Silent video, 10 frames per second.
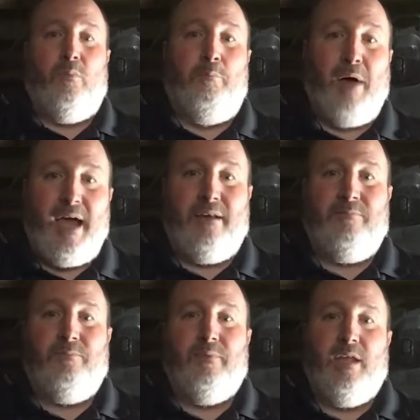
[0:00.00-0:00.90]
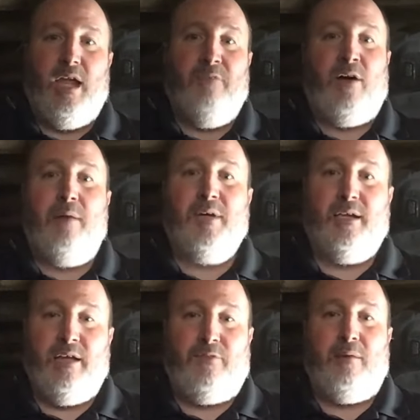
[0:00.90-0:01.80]
But if I'm
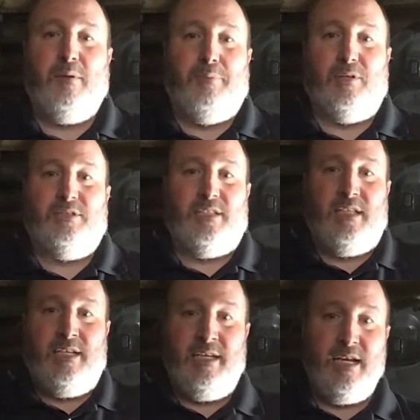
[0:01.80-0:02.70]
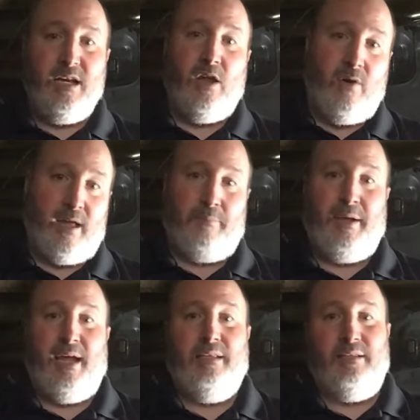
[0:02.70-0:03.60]
a person that didn't know how to
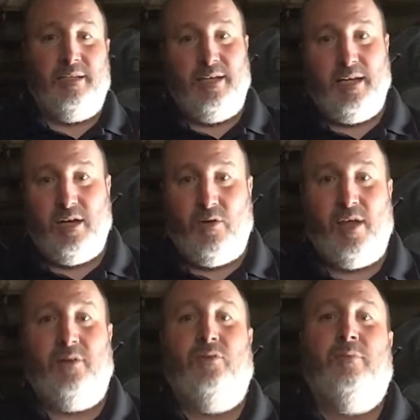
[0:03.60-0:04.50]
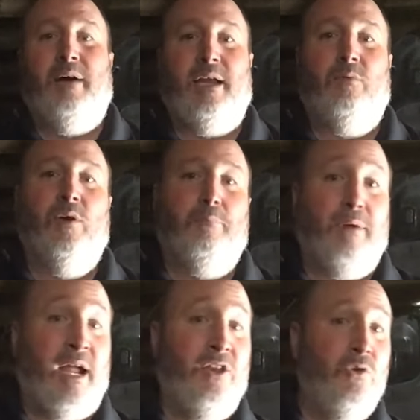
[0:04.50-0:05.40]
paint, that didn't know how to do the body work,
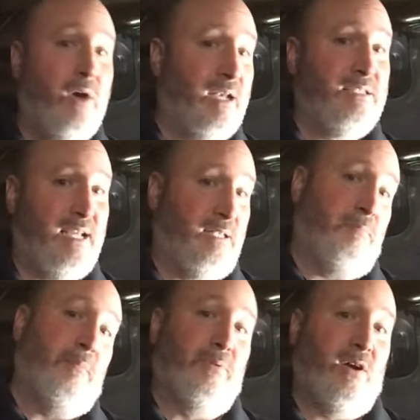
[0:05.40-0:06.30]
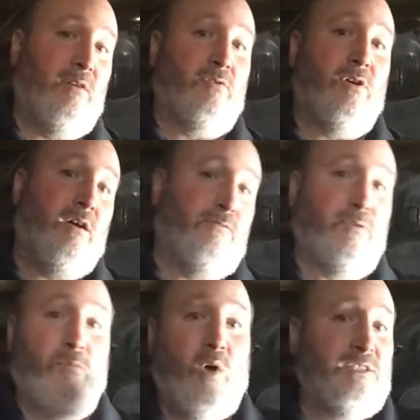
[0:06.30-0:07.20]
but I knew how to take the bumper cover off
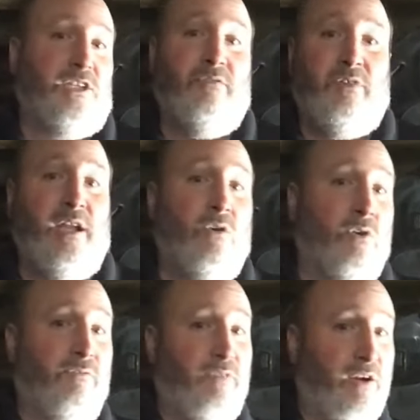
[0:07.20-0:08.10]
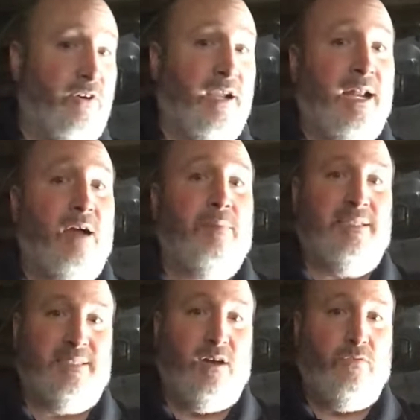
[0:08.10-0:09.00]
from watching a video or figuring it out
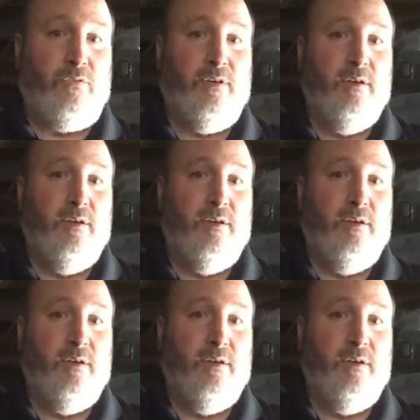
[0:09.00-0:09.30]
myself,